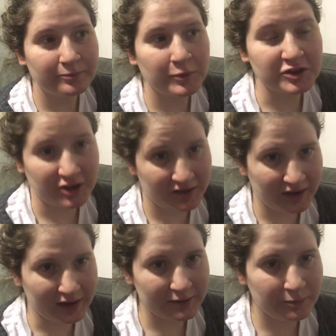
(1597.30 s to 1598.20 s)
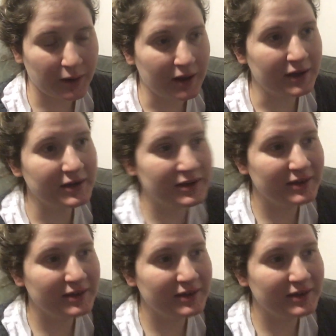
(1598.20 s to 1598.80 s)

which I did, but